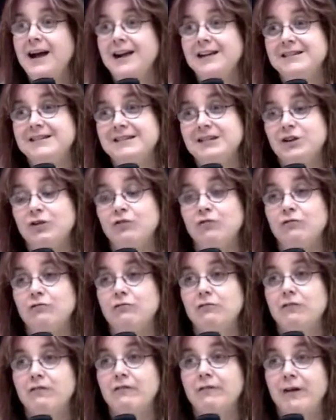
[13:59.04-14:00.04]
And so
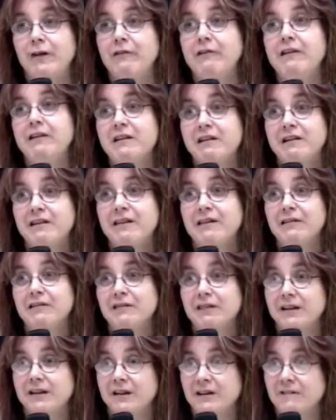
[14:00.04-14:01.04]
very
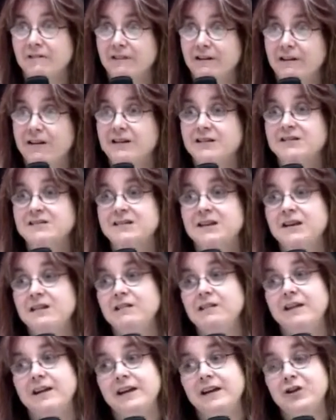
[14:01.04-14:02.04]
clearly and very
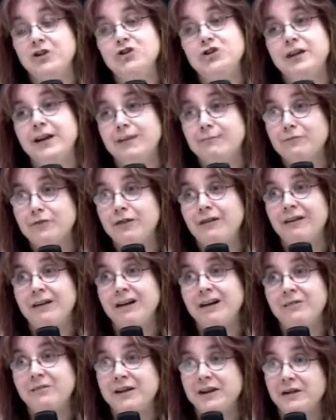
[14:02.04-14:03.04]
distinctly, and she kept
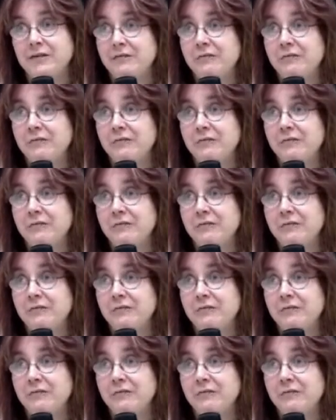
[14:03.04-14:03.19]
talking to me in